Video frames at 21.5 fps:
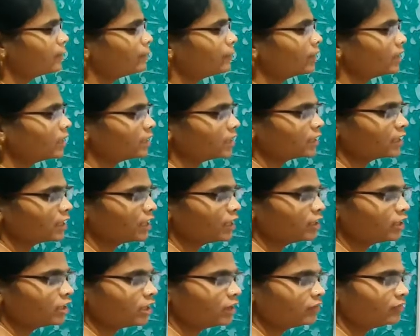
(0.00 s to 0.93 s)
But the
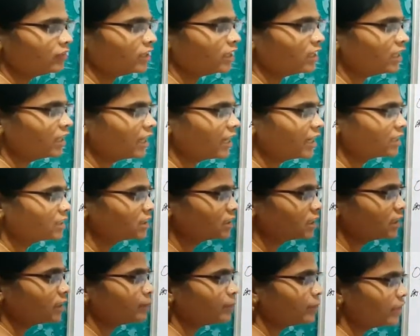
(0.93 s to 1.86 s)
rate of the
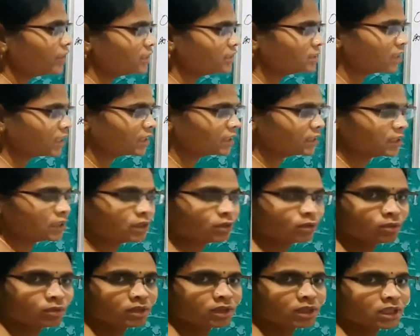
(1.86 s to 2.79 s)
reaction depends on the
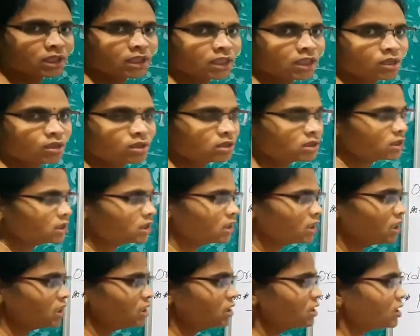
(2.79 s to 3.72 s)
only
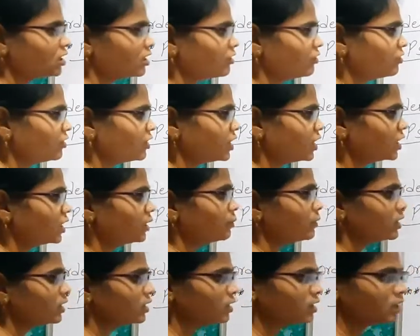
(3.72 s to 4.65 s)
concentration of A
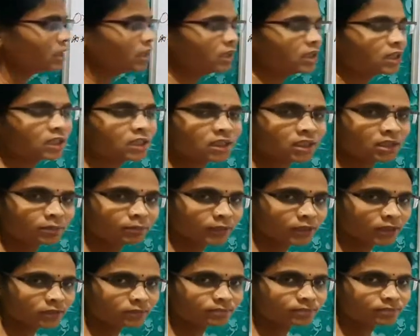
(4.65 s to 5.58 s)
but not on the
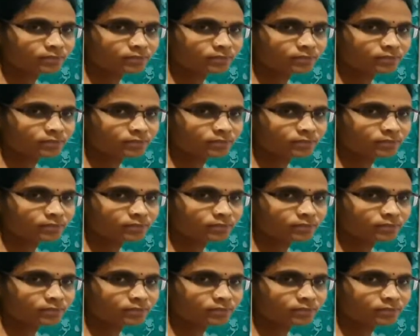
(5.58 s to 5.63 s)
B.